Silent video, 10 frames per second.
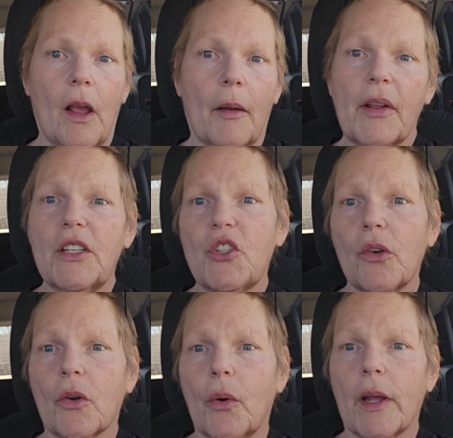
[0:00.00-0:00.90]
I'm going to do a
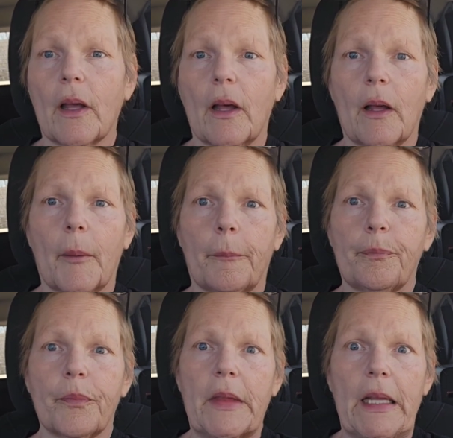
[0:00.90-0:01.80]
quick
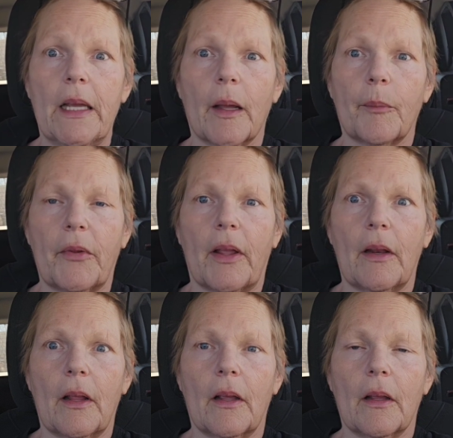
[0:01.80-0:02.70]
knee update
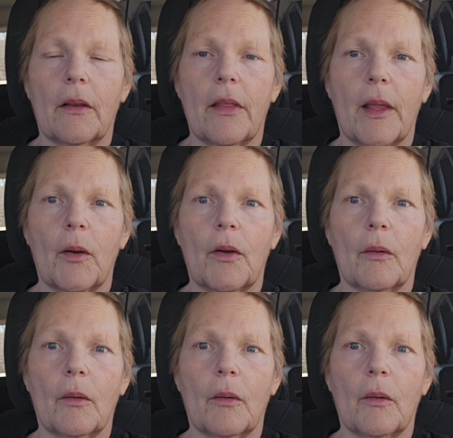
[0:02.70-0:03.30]
and then